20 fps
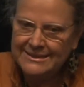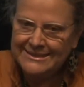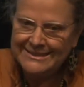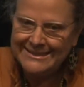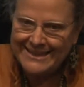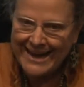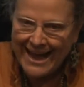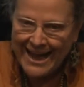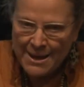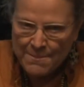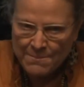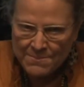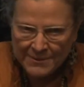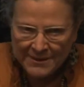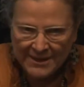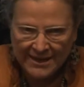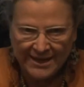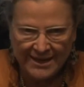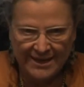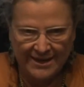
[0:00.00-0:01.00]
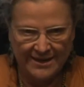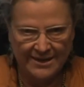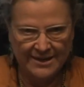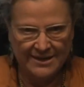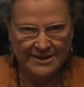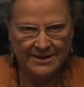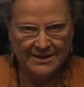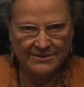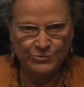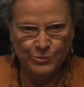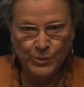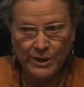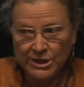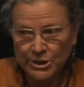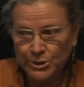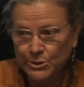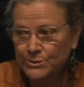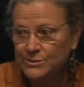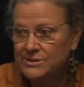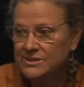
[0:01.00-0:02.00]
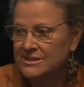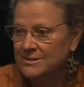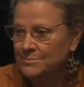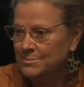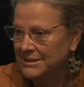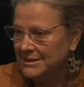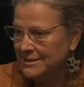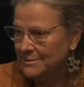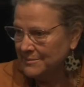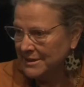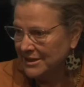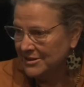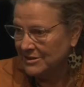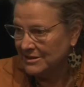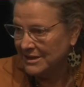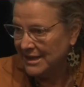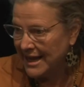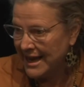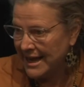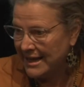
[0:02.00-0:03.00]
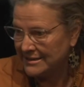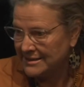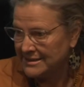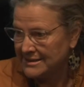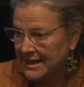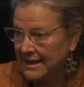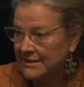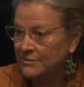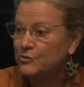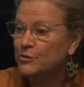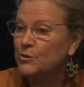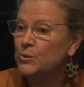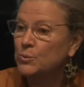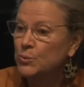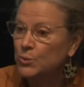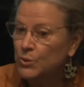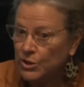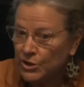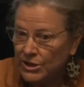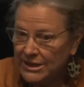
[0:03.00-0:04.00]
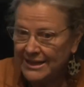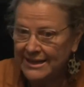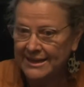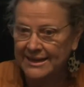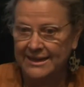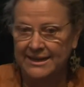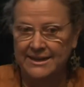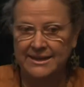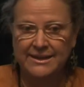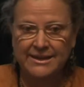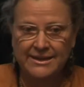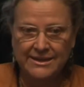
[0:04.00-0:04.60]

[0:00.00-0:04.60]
dampening of what used to be the middle class, and for working